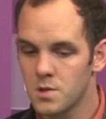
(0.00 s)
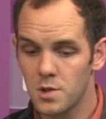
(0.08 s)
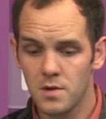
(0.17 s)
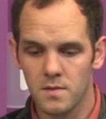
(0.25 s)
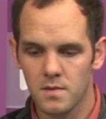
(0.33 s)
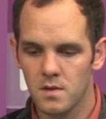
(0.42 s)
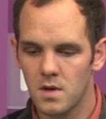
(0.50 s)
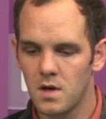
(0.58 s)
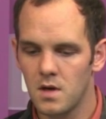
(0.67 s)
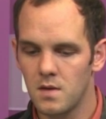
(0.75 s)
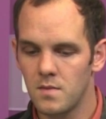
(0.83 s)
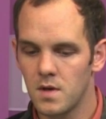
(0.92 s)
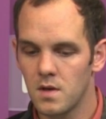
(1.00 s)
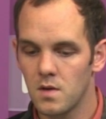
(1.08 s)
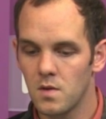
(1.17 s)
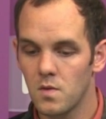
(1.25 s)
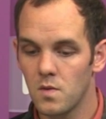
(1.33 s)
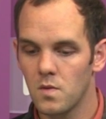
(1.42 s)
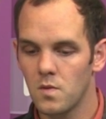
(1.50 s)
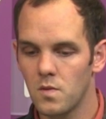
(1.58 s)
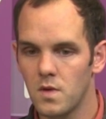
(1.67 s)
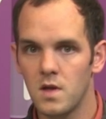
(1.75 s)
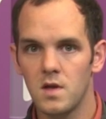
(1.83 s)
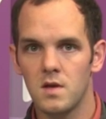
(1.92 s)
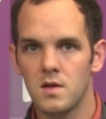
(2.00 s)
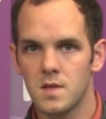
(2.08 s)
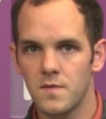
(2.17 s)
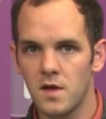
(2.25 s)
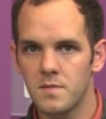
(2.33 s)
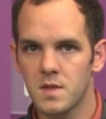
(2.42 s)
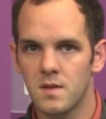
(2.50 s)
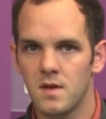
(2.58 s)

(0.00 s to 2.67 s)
Sure. Um, we developed